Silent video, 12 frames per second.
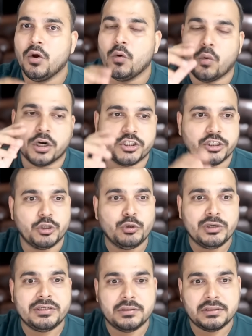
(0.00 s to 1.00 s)
what
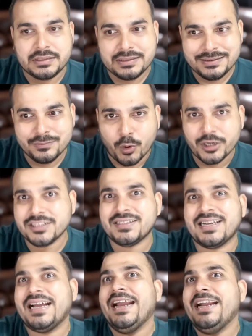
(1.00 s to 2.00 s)
should what is the
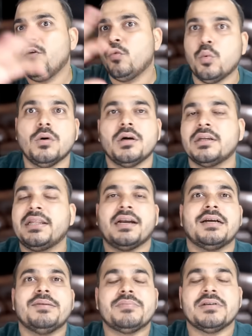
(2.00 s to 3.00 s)
kind of work
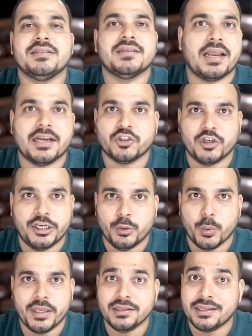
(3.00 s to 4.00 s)
that companies are actually doing